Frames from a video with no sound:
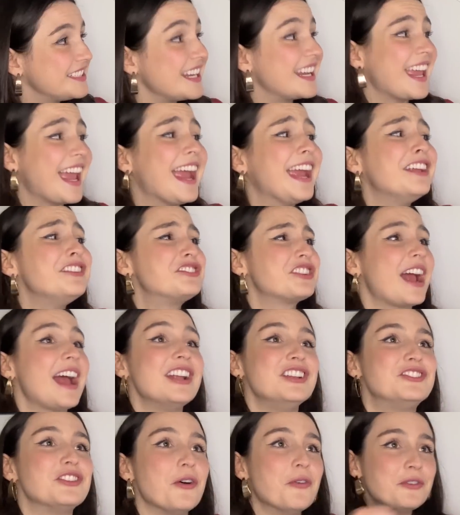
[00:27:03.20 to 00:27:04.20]
Gage. I
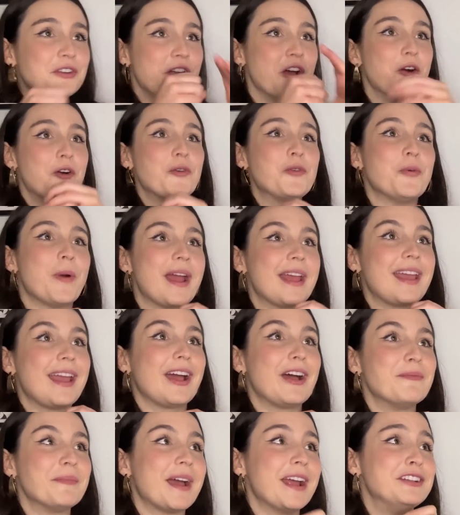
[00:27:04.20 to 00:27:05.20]
don't know who I
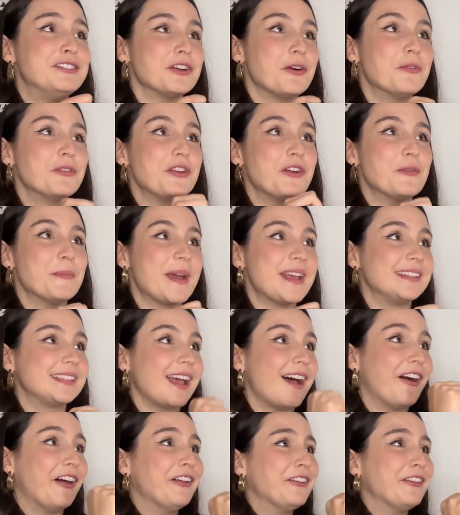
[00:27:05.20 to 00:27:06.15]
am. I don't know myself.